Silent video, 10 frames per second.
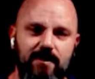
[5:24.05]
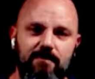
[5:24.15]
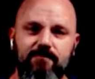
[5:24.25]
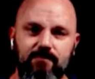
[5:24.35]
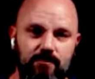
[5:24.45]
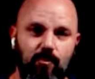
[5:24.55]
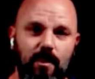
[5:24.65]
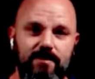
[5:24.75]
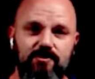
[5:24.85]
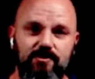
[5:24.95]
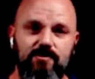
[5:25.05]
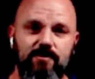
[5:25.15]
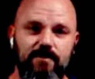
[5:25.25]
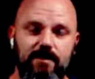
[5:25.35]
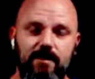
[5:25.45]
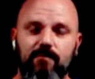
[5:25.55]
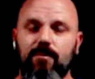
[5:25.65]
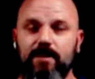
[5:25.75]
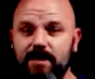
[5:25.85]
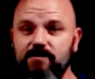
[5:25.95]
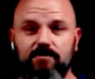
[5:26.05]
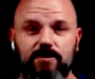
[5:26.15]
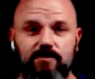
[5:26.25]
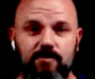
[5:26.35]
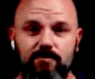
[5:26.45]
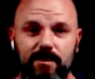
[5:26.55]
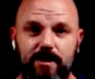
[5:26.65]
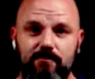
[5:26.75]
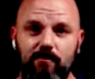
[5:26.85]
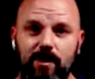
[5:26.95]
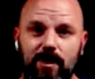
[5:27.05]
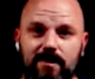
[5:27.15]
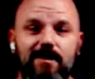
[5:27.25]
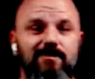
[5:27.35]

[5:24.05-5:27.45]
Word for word: I might have to rewind this YouTube video. Well, guess what? YouTube, you can't rewind.